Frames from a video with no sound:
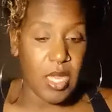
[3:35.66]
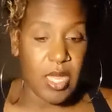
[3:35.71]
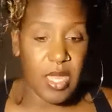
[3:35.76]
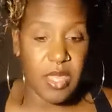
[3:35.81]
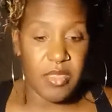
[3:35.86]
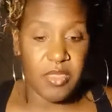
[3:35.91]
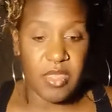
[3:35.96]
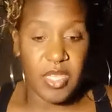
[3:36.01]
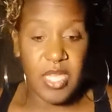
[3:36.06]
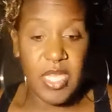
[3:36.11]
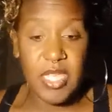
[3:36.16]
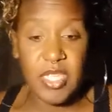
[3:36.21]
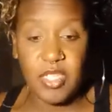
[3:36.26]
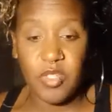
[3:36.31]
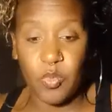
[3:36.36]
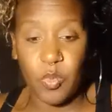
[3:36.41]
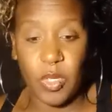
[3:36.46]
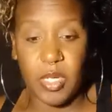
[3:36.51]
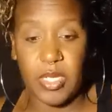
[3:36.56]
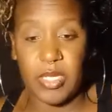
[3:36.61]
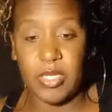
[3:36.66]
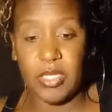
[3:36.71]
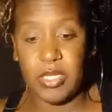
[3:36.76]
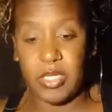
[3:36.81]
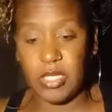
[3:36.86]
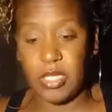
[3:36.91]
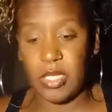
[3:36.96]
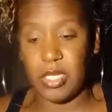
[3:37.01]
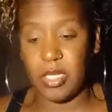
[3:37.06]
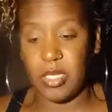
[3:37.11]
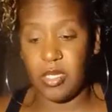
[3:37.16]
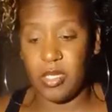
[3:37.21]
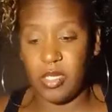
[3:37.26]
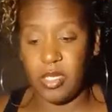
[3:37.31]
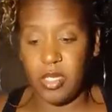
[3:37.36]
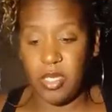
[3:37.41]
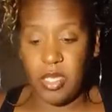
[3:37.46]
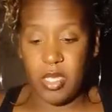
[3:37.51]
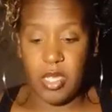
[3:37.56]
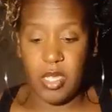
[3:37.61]
And these ones
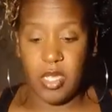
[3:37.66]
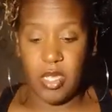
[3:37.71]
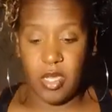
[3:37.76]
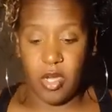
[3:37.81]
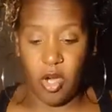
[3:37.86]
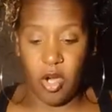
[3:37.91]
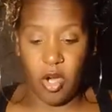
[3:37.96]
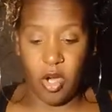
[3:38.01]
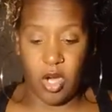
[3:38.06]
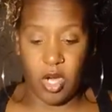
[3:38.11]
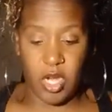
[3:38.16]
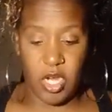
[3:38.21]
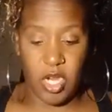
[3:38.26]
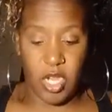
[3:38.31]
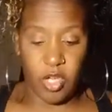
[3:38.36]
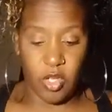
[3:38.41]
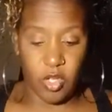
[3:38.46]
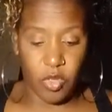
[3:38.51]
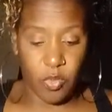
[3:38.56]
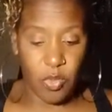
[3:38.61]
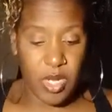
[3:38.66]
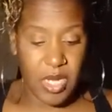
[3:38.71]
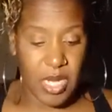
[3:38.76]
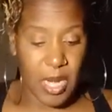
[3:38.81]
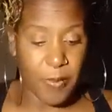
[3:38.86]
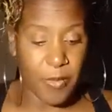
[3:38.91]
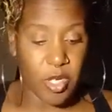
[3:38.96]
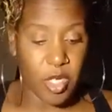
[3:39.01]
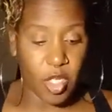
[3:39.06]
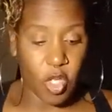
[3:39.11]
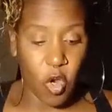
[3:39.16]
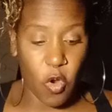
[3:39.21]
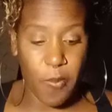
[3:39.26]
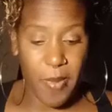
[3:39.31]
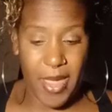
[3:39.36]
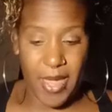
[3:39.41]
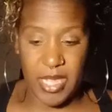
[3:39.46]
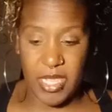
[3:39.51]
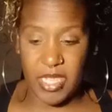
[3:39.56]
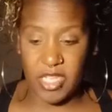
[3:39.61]
are a color green. I'm gonna go
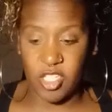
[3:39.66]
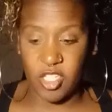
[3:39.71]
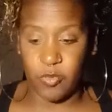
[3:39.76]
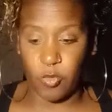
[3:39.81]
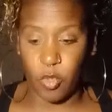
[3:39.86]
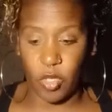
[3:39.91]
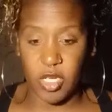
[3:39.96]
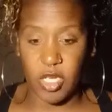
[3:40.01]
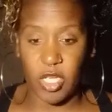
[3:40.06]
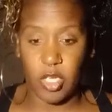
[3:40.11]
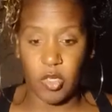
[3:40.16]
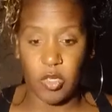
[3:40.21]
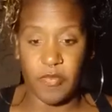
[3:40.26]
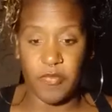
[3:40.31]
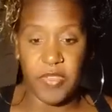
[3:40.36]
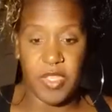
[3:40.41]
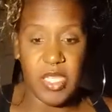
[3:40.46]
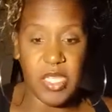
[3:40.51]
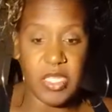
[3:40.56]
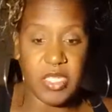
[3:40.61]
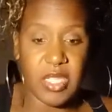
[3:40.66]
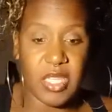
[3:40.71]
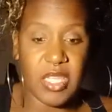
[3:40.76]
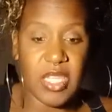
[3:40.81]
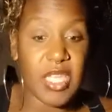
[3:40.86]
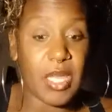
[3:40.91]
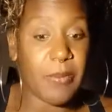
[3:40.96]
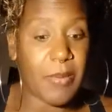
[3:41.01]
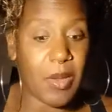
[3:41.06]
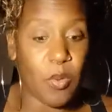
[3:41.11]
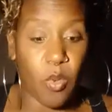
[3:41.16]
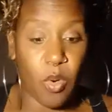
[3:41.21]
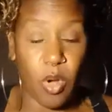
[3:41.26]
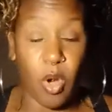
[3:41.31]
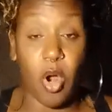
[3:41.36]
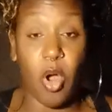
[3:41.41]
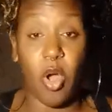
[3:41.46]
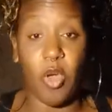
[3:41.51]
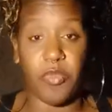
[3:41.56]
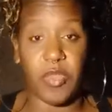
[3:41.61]
back and get some more color of these. I think I might want
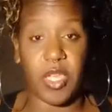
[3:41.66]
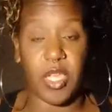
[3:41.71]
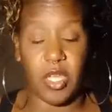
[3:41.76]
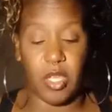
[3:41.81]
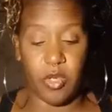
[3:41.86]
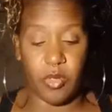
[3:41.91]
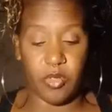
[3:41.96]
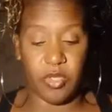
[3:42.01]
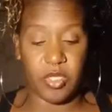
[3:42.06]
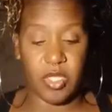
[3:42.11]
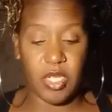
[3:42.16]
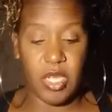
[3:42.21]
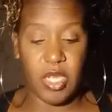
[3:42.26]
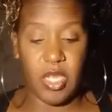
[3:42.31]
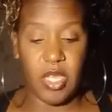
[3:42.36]
all the colors.